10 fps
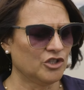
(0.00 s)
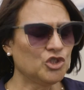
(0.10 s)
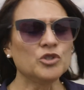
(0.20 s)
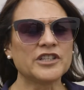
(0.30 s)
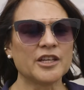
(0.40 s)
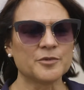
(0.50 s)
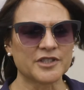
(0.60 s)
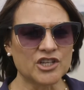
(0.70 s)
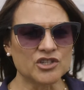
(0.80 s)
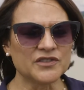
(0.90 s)
two tie-up
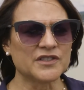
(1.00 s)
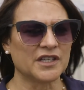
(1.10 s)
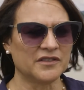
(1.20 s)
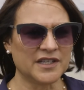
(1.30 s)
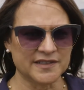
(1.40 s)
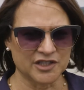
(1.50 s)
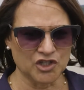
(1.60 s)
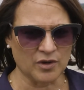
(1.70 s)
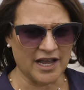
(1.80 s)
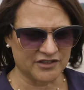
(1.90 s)
stations in this
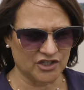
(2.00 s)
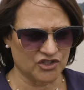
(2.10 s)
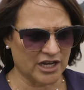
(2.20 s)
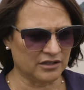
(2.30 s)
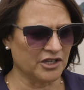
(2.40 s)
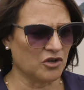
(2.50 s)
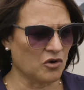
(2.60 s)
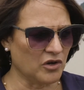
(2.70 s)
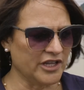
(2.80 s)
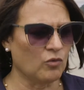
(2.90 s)
new access channel in
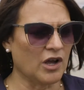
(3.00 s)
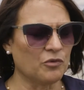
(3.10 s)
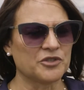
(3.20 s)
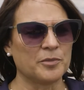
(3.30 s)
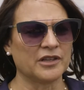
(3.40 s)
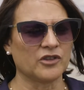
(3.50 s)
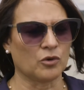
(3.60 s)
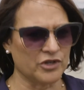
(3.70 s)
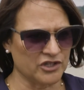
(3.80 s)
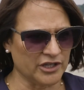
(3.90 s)
Cocoli. One was built
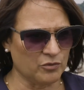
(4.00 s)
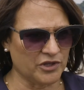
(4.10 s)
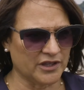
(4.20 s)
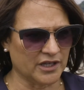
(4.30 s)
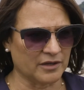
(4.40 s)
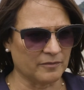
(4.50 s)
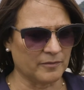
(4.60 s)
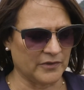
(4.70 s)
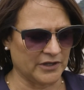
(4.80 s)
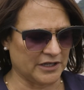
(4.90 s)
originally with
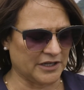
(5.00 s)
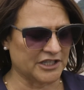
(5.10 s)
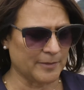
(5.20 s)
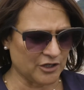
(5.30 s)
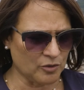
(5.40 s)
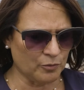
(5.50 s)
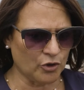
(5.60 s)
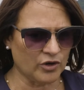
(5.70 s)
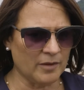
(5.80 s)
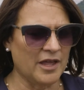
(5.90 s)
the expansion
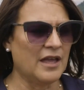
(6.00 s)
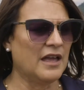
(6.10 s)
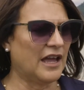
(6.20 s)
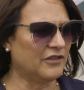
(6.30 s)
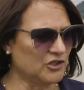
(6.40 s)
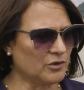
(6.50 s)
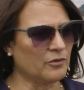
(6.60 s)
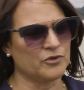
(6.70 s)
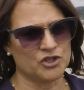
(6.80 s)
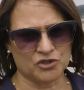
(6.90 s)
program, and this
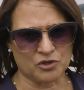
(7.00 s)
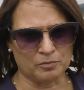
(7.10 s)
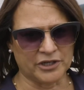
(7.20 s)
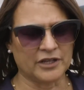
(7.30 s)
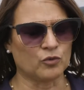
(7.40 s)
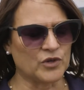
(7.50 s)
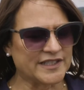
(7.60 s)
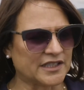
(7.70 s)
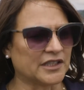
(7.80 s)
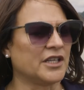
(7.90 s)
one we just completed
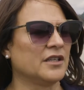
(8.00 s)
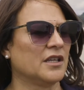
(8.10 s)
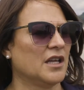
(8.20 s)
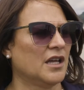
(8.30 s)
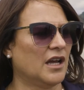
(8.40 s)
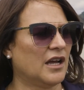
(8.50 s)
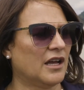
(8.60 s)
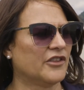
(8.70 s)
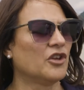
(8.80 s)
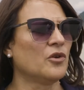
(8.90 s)
recently.
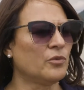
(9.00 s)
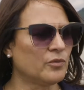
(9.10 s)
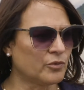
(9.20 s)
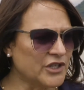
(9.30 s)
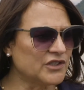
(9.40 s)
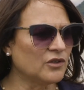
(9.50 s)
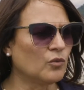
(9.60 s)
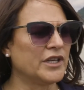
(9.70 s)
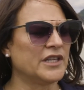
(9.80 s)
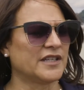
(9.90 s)
The other reason
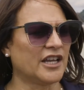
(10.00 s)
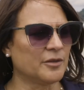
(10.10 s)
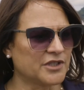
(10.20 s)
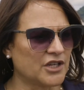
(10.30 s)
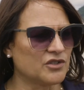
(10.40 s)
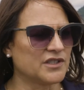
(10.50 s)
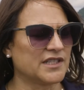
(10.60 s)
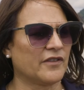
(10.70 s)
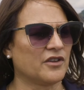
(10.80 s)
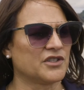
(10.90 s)
we need tie-up stations
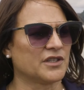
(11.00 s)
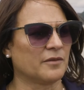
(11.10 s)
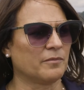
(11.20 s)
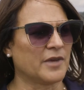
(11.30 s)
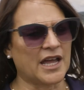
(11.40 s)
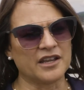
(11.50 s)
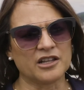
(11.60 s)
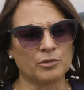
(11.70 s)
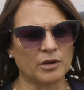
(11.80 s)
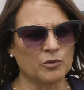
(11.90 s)
is if there's a
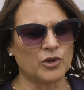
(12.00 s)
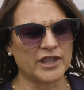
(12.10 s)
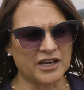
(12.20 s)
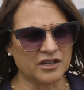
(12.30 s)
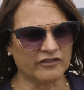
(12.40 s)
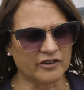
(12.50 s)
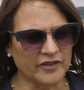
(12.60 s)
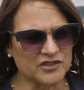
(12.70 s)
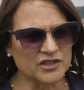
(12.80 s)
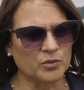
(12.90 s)
mechanical problem with any of our
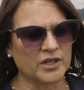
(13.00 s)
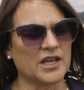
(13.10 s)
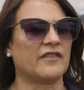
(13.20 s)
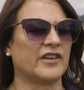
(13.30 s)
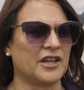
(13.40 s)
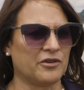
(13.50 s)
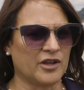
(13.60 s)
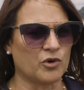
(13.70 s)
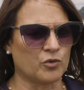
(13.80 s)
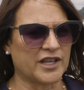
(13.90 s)
vessels, we have an
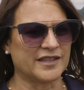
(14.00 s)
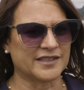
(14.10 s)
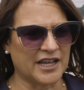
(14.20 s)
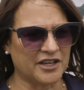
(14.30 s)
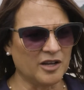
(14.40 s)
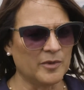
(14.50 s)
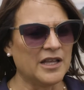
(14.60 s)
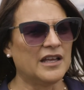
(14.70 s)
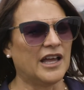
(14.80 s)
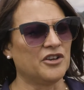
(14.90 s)
area where we can tie it up
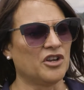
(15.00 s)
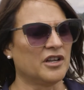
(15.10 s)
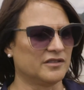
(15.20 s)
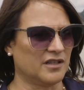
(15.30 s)
and not